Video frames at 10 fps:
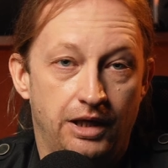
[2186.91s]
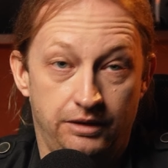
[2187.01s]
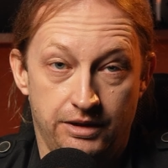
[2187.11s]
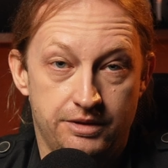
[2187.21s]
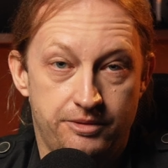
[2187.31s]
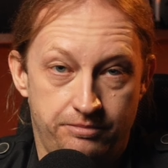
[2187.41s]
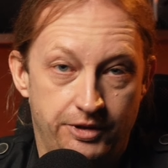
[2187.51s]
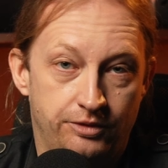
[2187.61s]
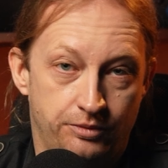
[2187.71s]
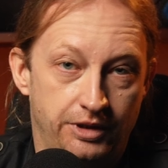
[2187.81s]
unless
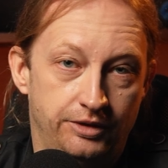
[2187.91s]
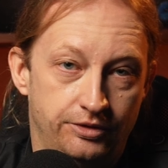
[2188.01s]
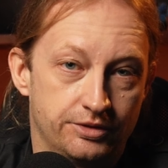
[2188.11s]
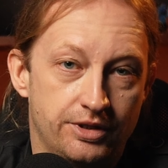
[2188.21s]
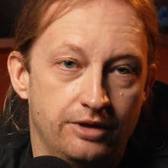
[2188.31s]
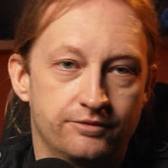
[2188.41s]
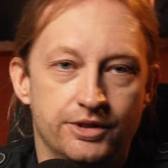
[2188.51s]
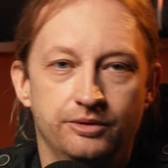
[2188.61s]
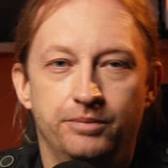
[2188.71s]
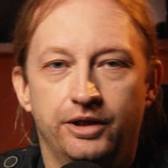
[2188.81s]
it really
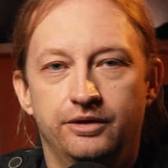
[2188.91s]
deserves it,